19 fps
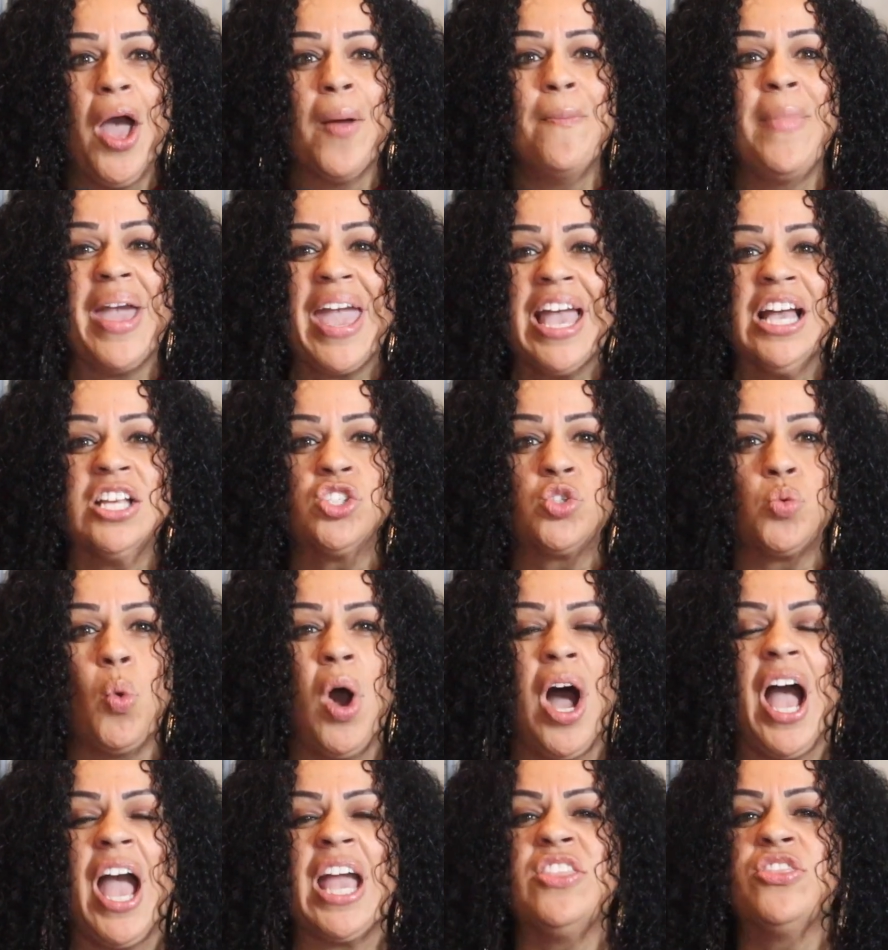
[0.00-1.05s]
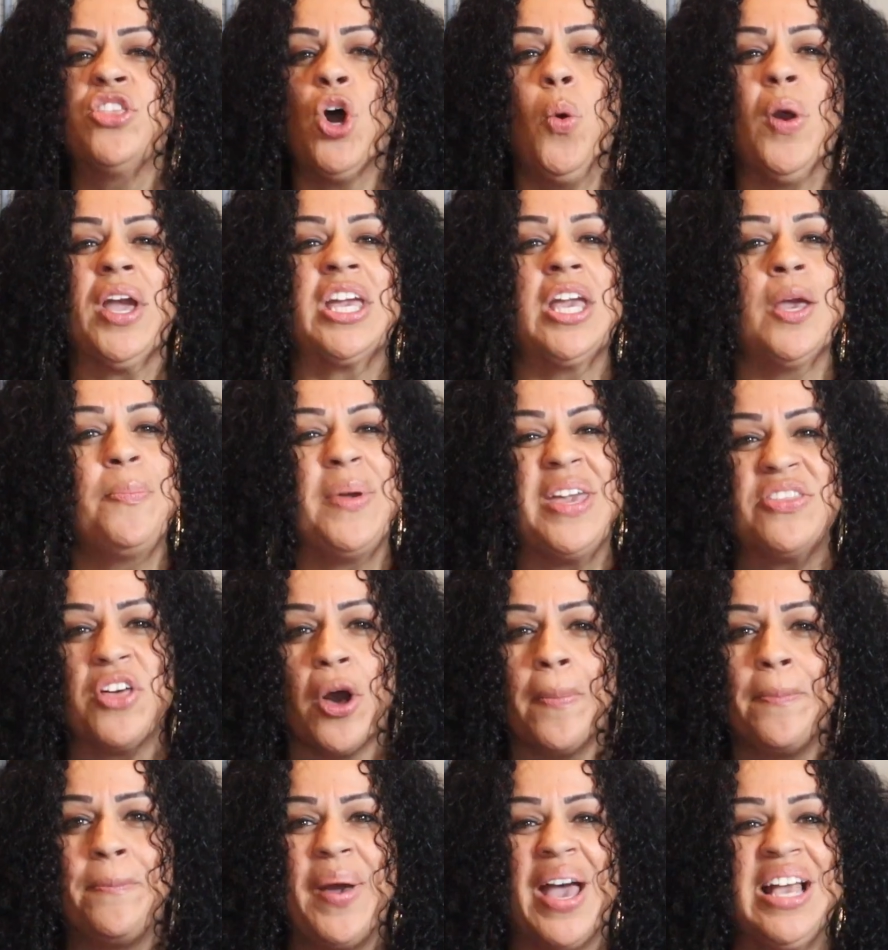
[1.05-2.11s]
Man's wine, though it could be
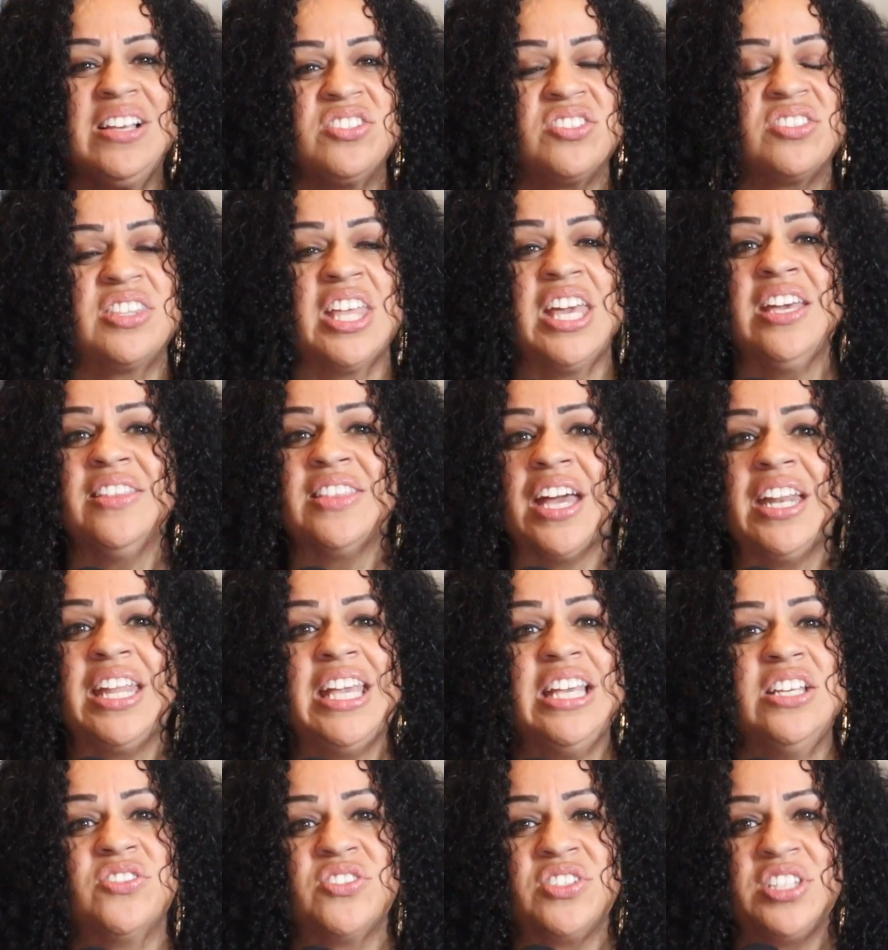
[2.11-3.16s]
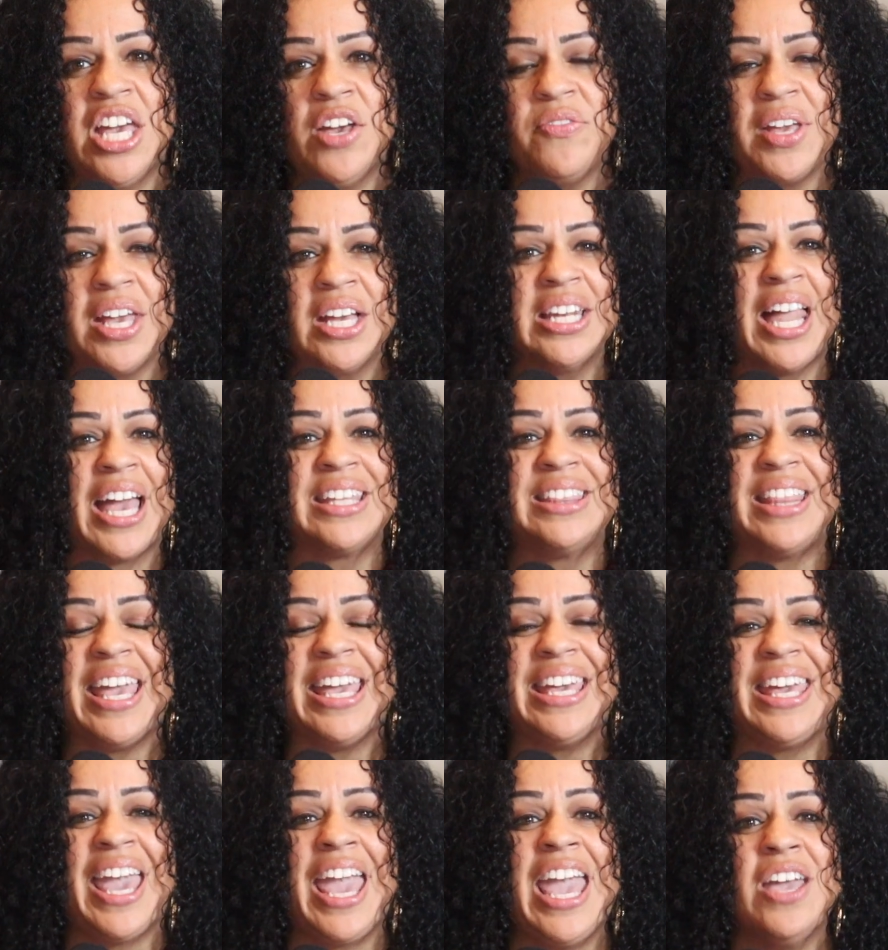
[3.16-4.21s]
the best thing that he's giving, like they
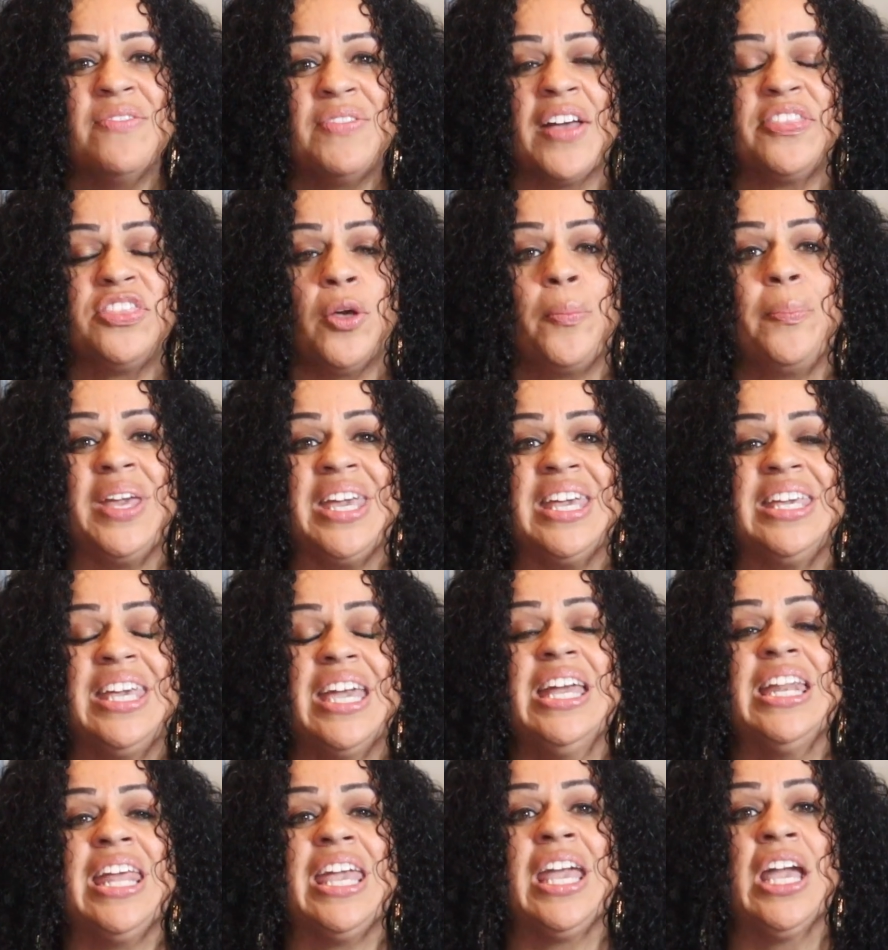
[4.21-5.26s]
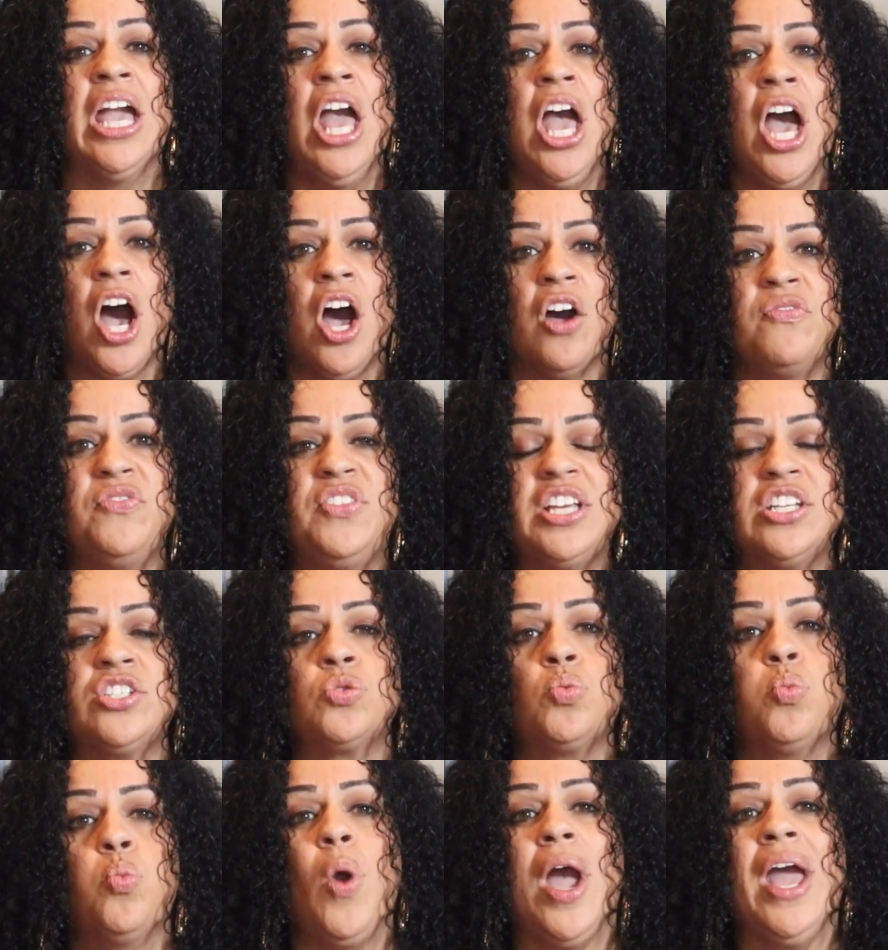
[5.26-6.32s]
gave at the beginning of
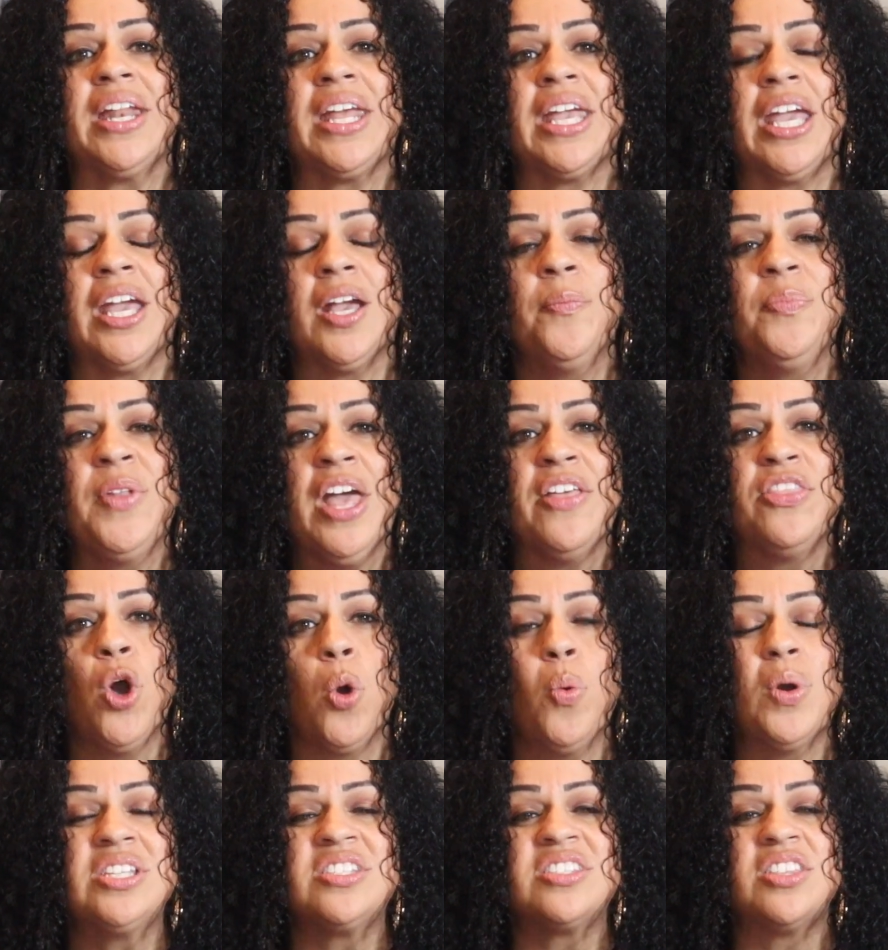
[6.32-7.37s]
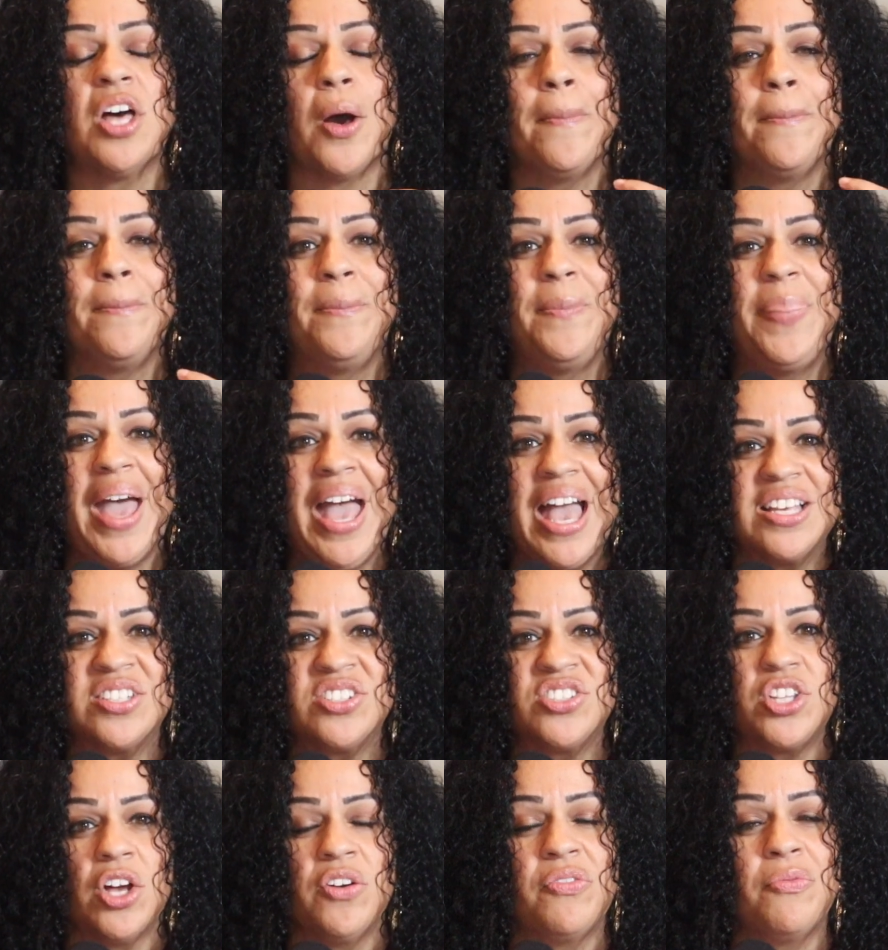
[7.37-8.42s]
this wedding, though it's the
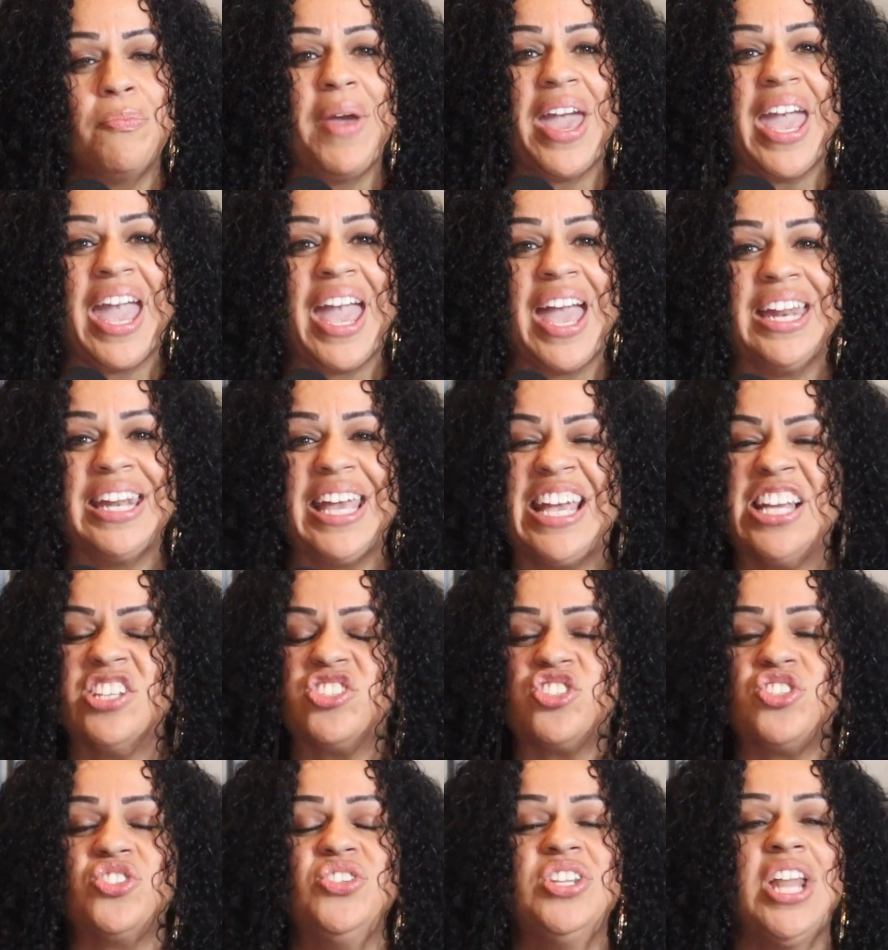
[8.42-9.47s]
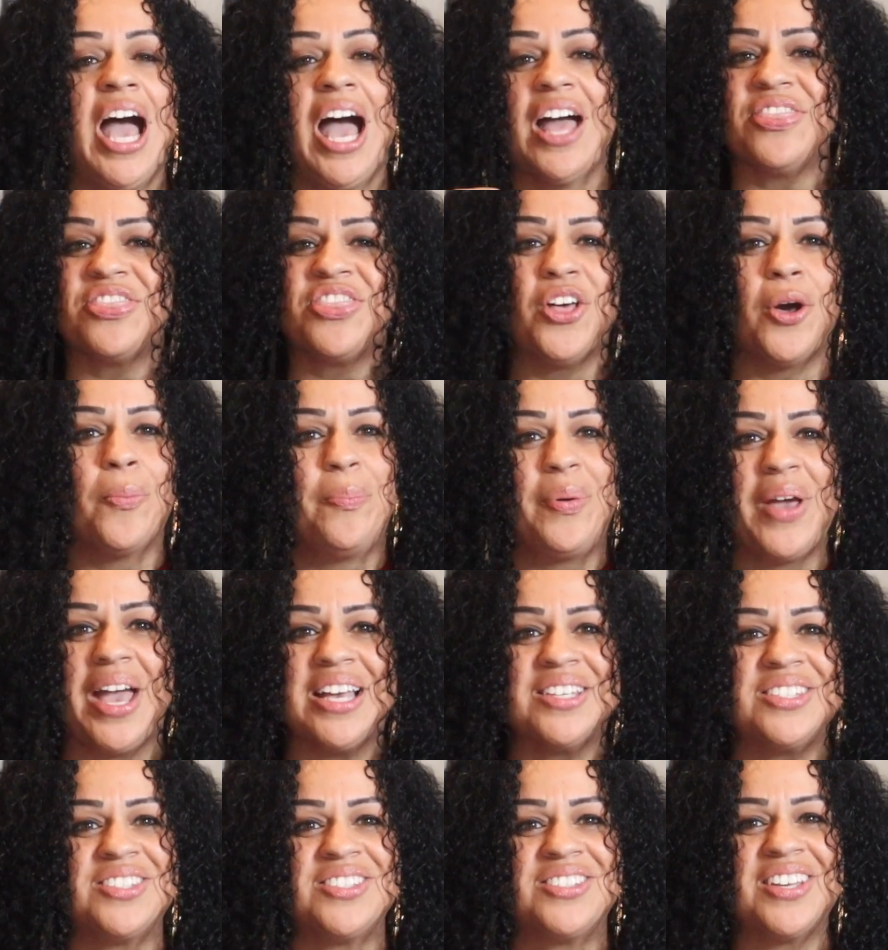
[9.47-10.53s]
best of man, it's not the
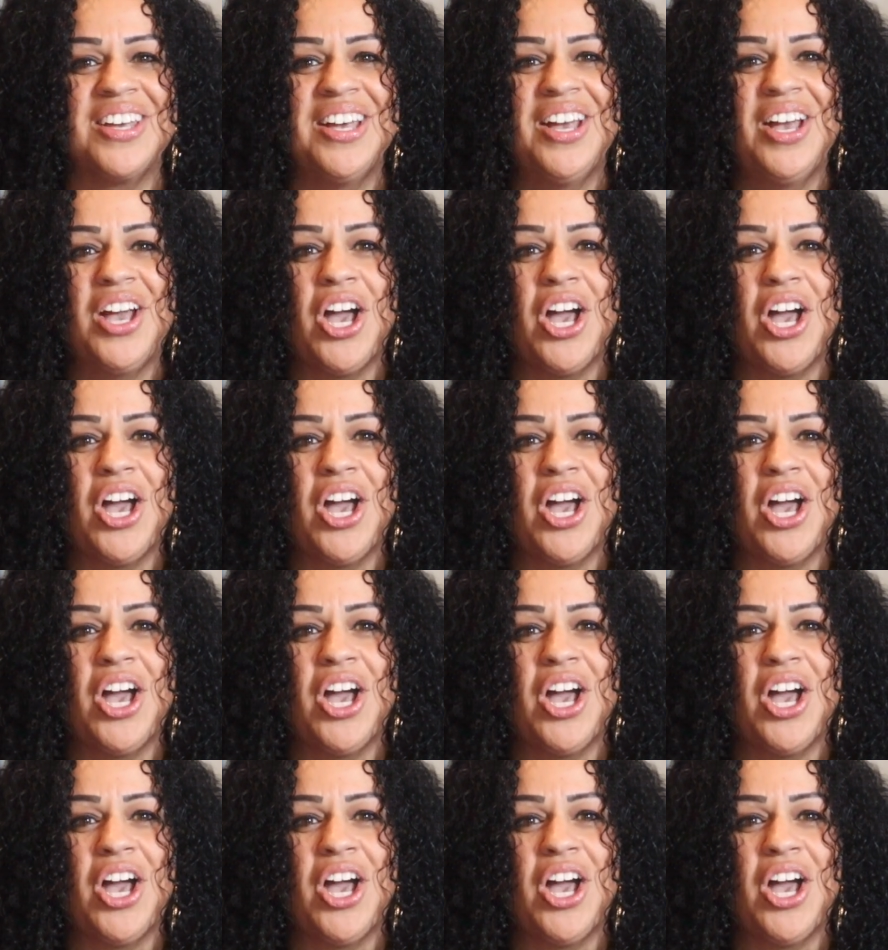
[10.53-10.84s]
best